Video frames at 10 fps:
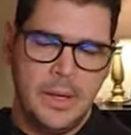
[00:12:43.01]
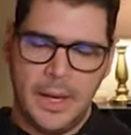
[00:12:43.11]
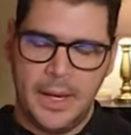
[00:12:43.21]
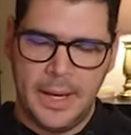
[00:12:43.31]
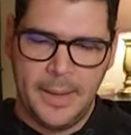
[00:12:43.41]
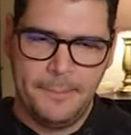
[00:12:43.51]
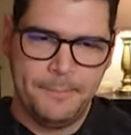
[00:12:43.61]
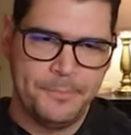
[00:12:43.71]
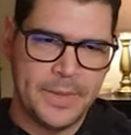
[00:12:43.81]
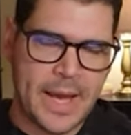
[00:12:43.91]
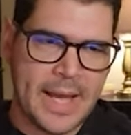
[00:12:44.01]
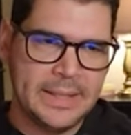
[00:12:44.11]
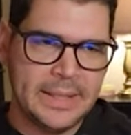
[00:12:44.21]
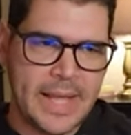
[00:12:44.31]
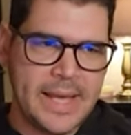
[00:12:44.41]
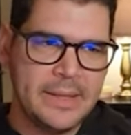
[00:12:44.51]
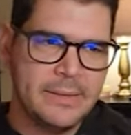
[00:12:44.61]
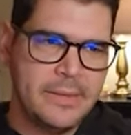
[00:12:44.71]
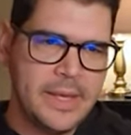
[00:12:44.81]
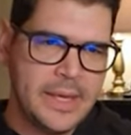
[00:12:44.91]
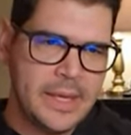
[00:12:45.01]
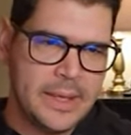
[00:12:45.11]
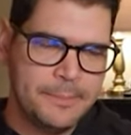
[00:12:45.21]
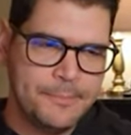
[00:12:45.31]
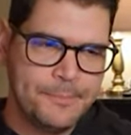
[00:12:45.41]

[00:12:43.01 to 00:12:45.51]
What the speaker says: I like the